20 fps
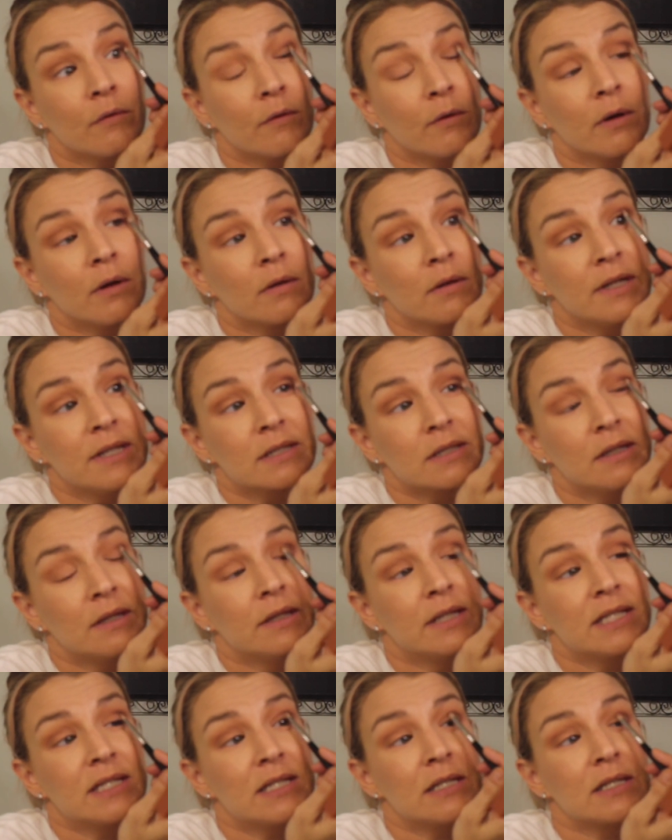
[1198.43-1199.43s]
at least,
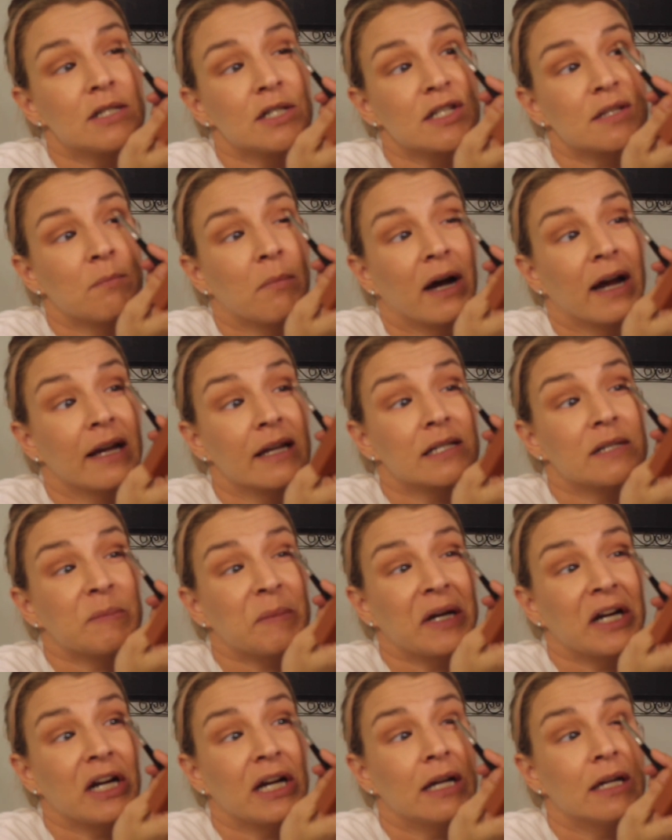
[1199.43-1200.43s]
and this is just my
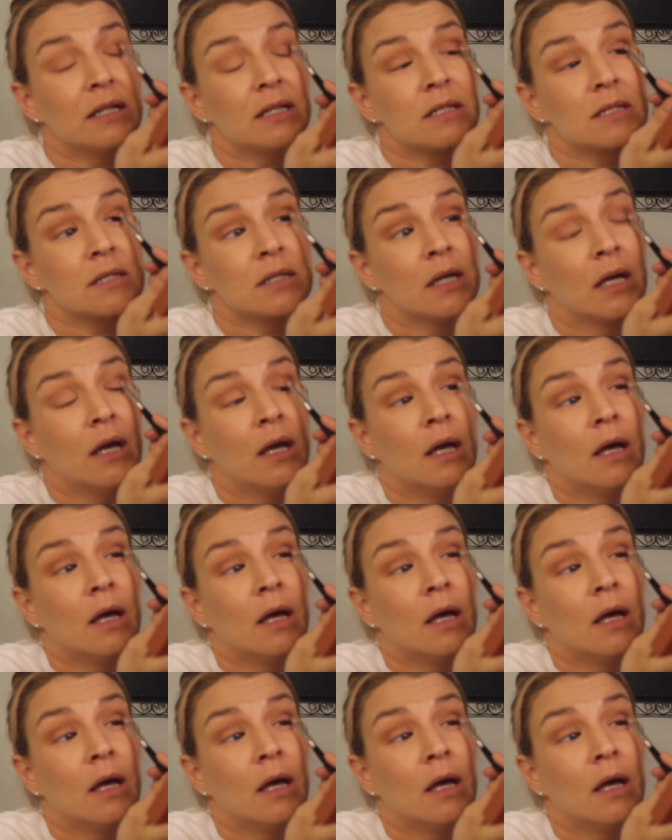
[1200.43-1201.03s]
experience,